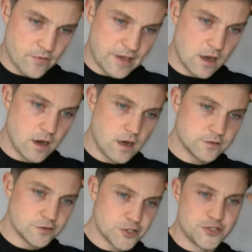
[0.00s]
they
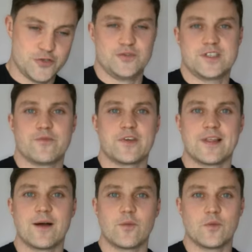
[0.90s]
can't just do
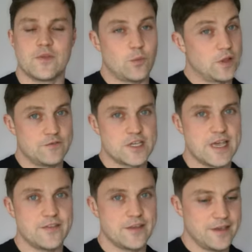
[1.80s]
something that, well, they've
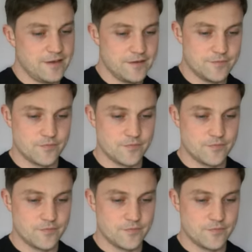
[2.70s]
just hit the